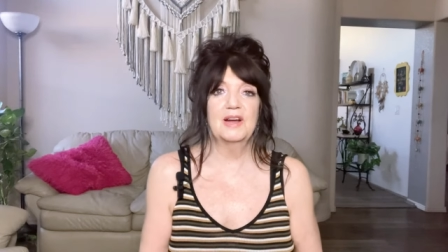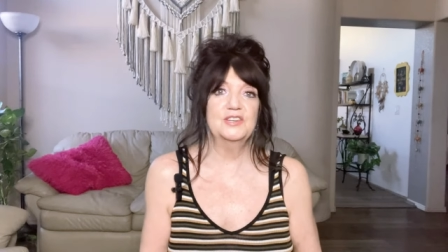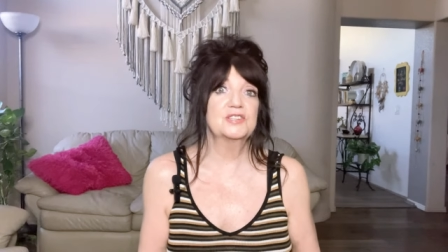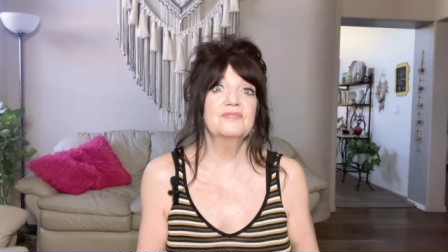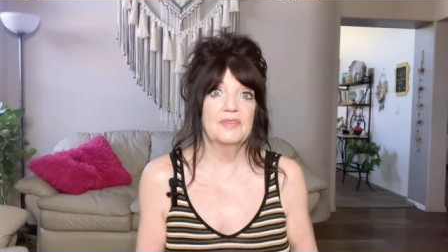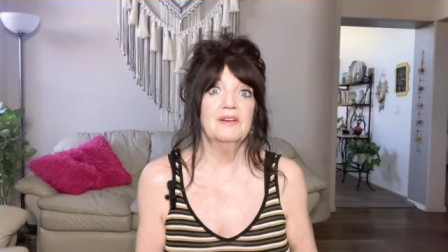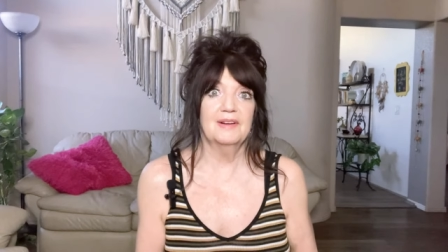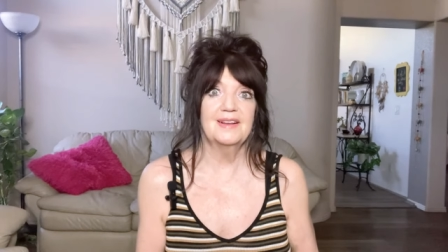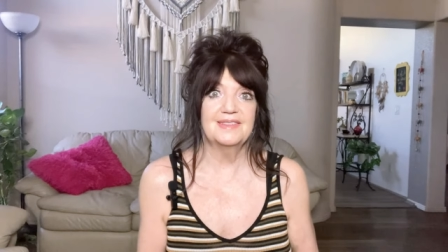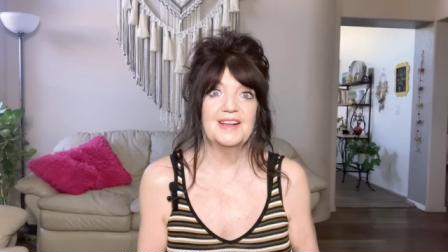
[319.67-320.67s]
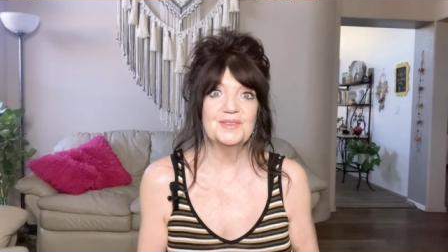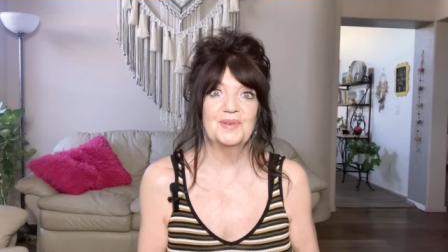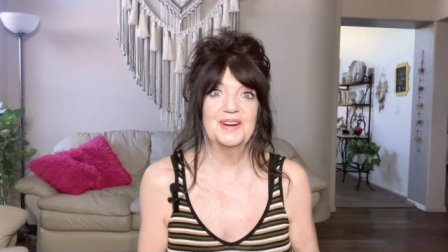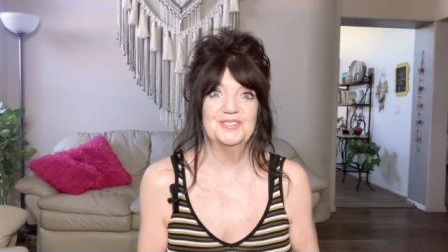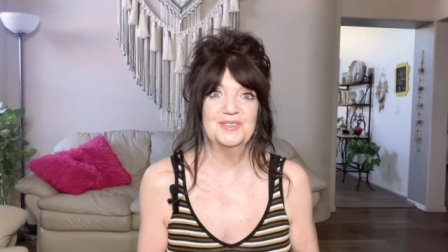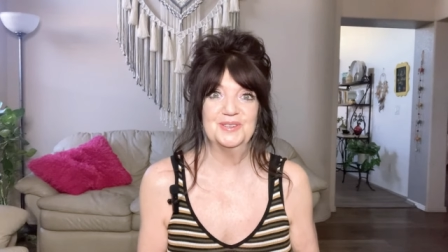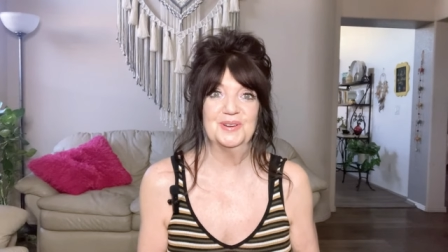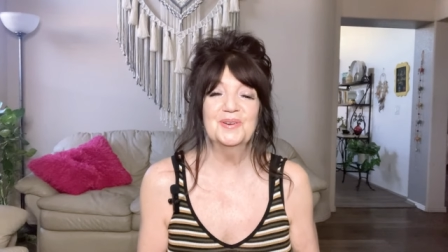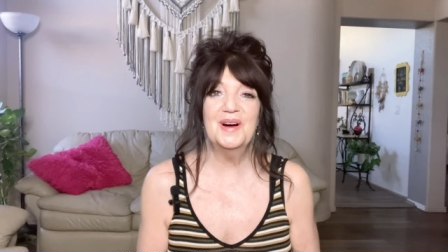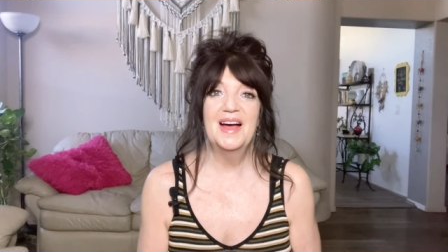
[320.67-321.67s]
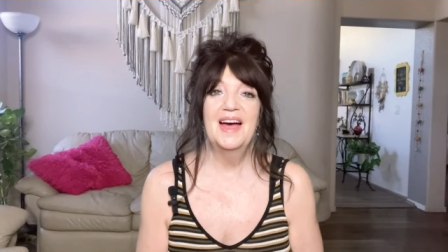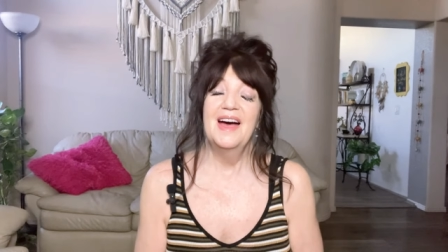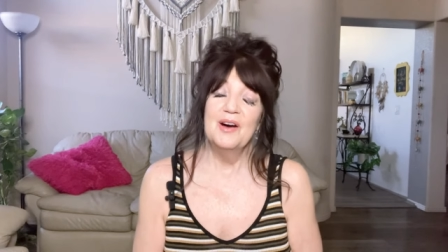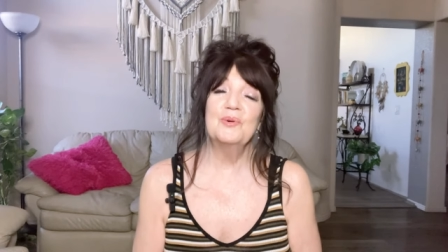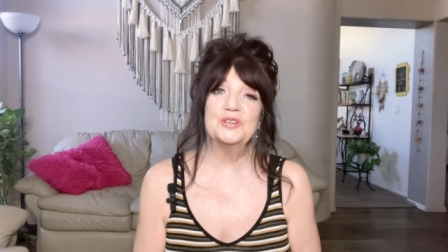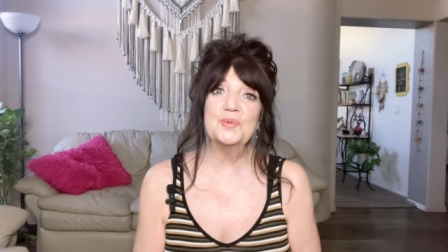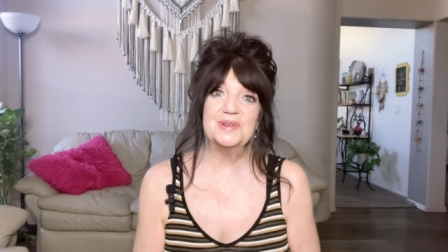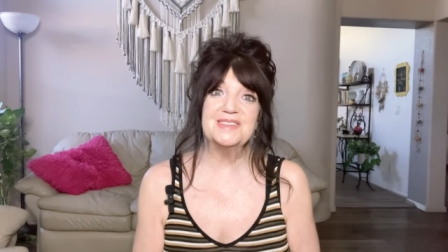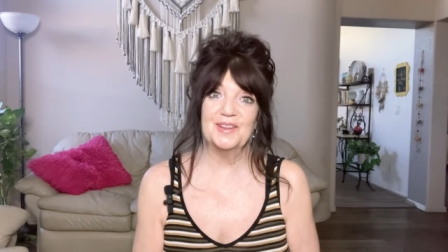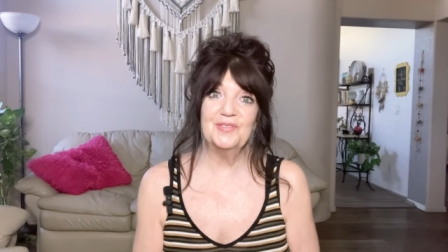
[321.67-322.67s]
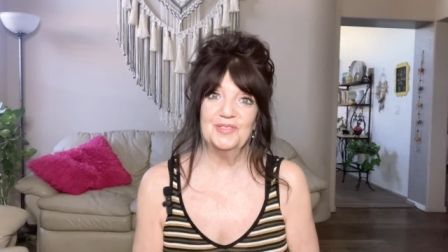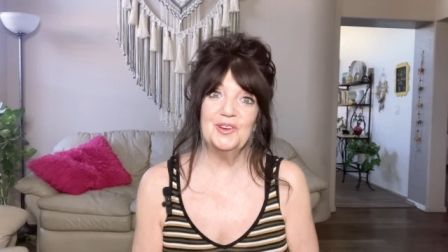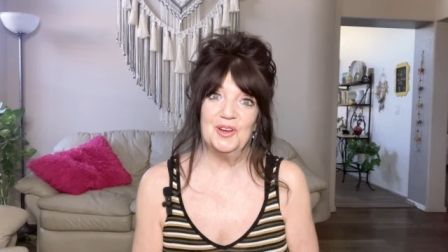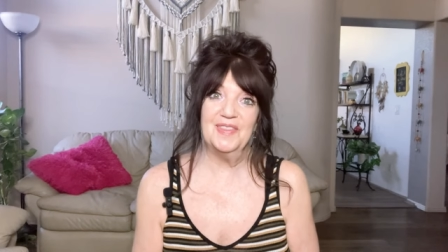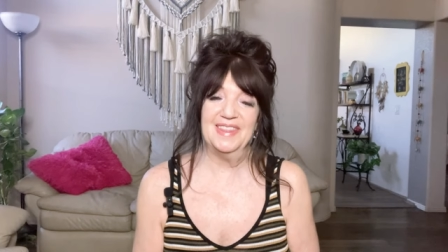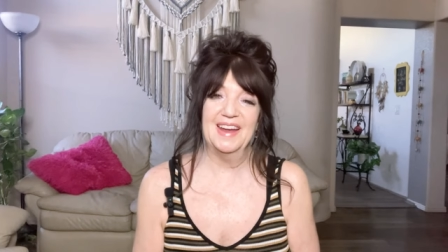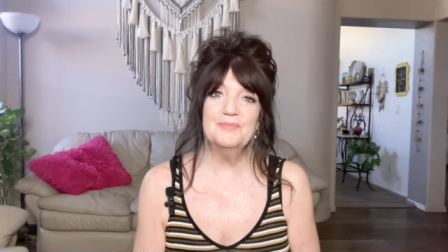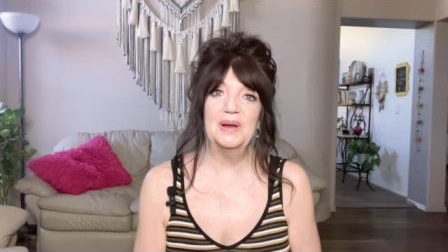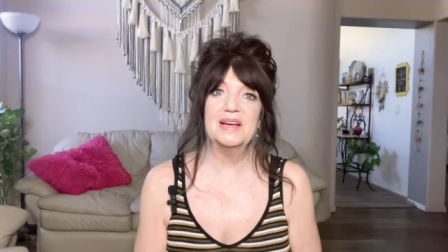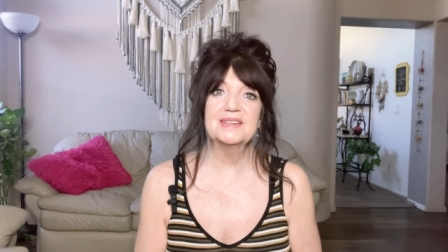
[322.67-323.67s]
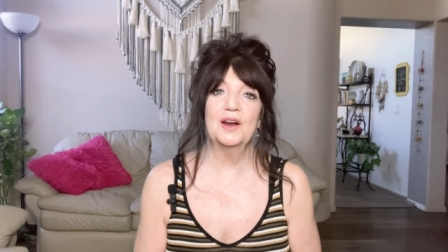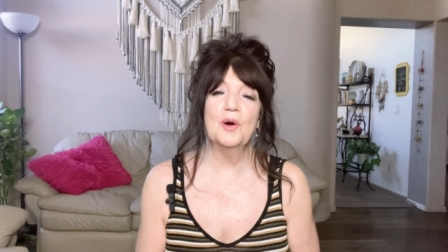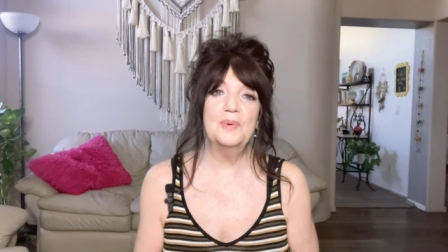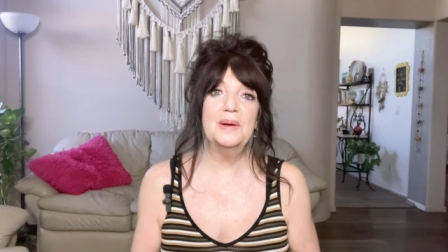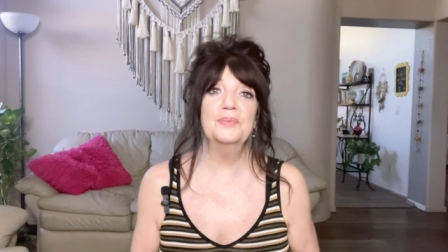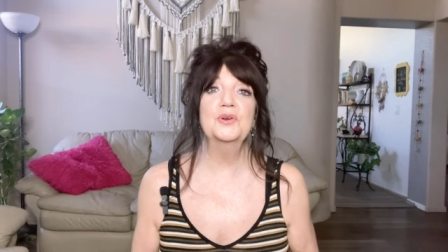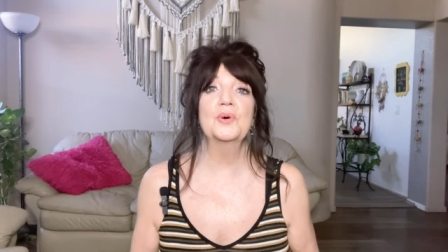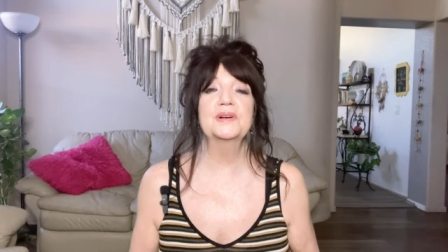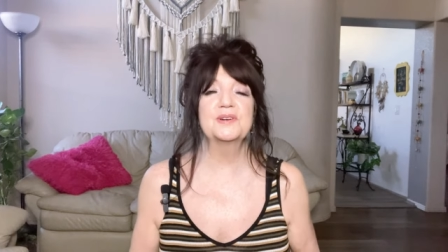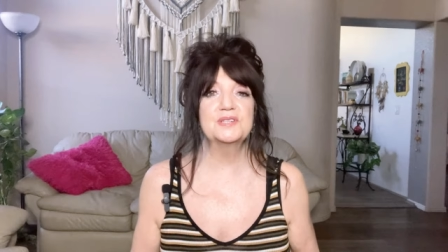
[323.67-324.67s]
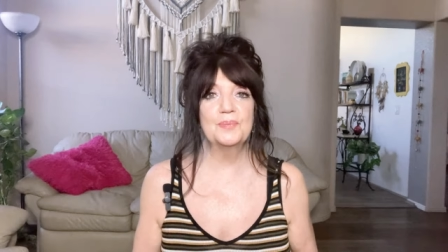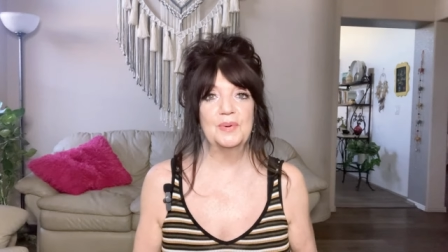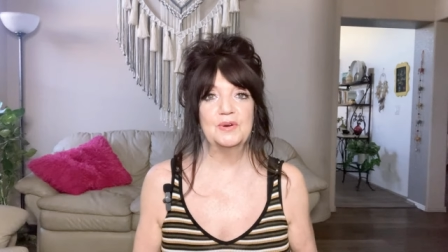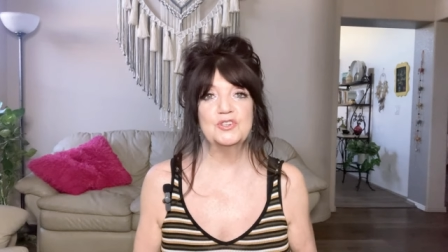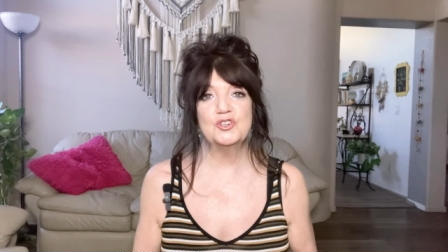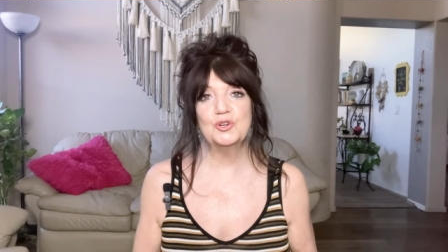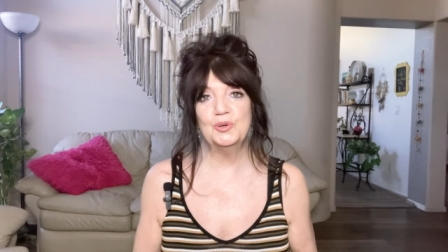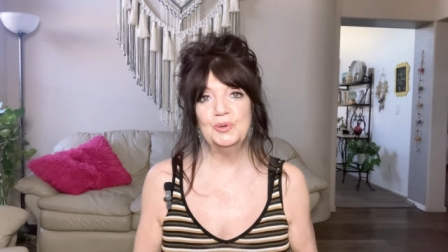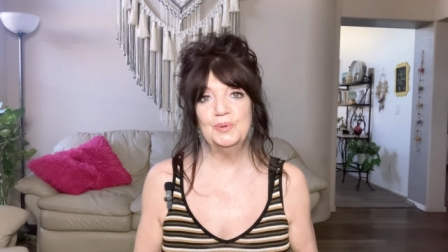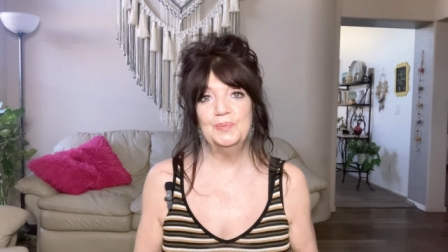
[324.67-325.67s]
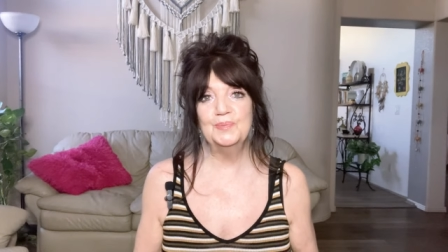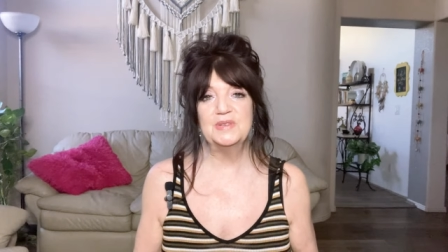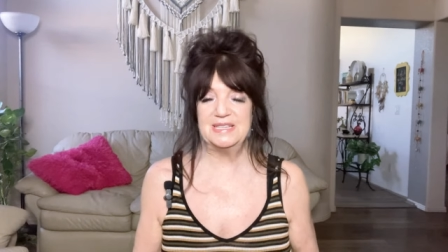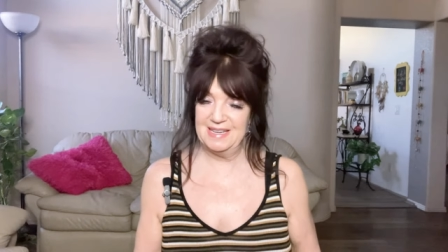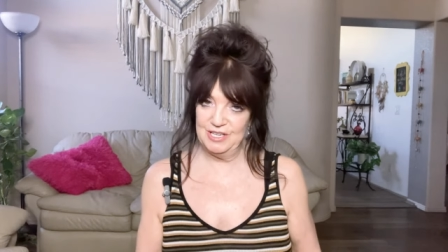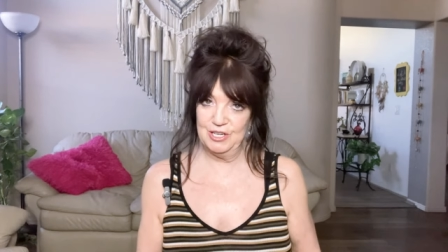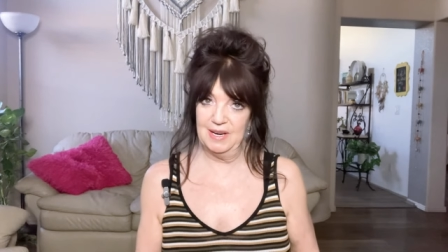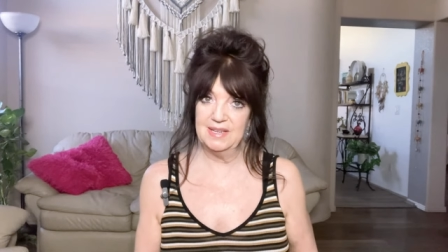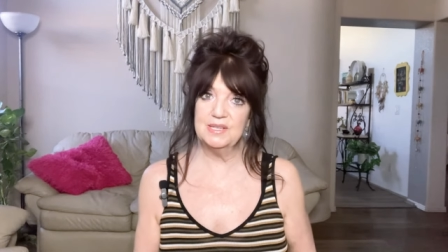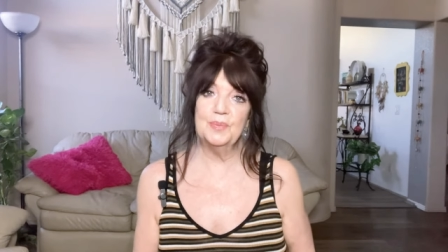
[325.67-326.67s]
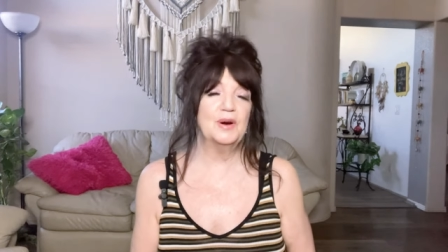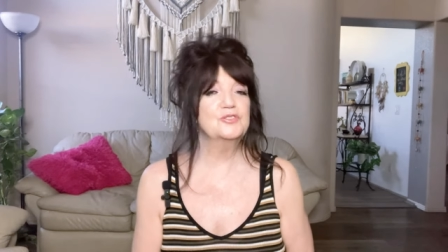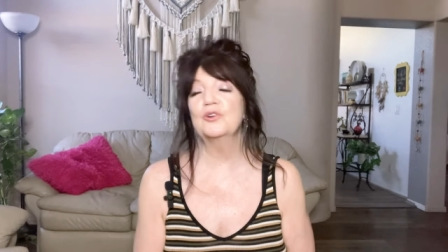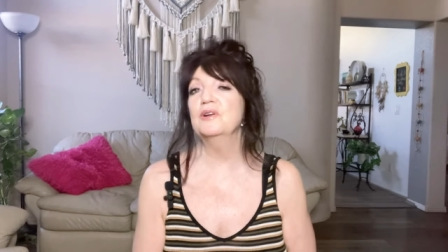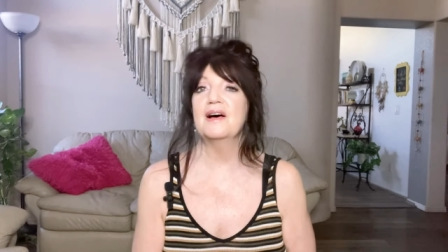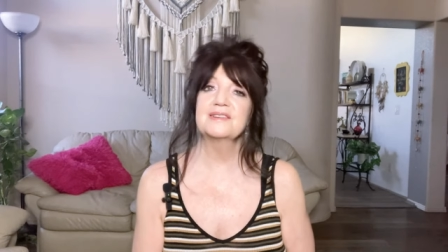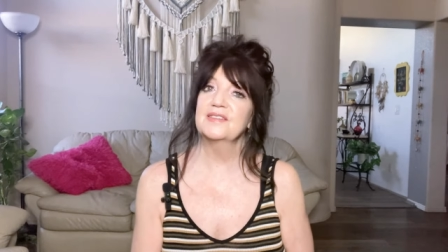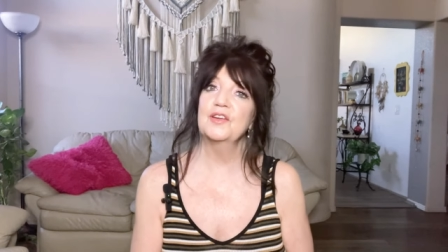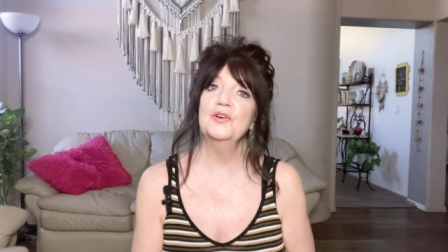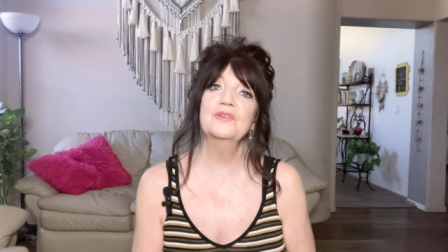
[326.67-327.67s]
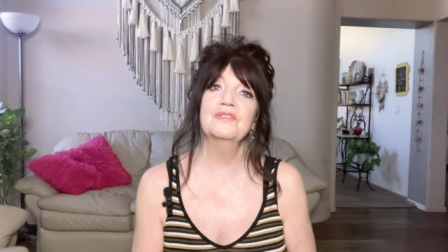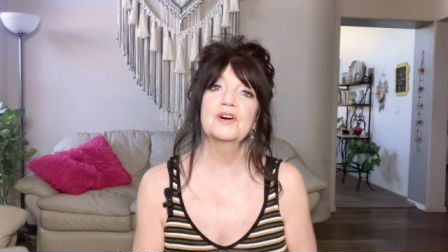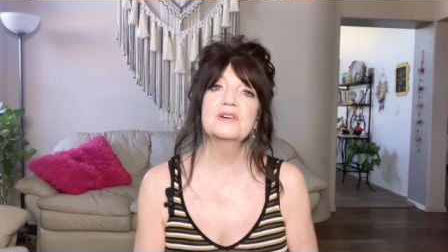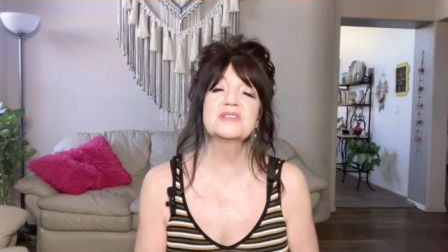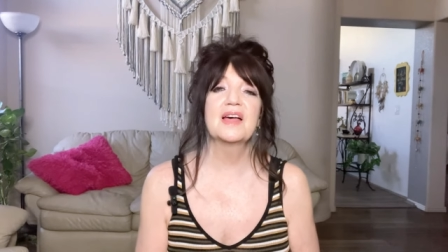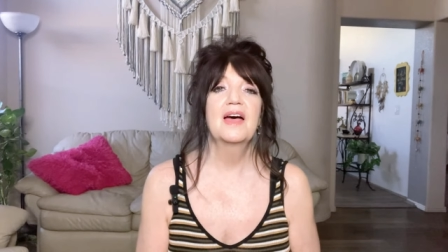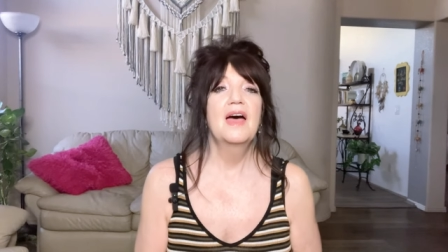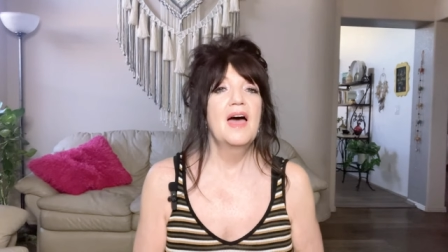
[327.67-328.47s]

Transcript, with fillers: I just felt like that's what I should do, which was the, the good thing, because it opened up the door to spiritual teaching, spiritual laws of the universe.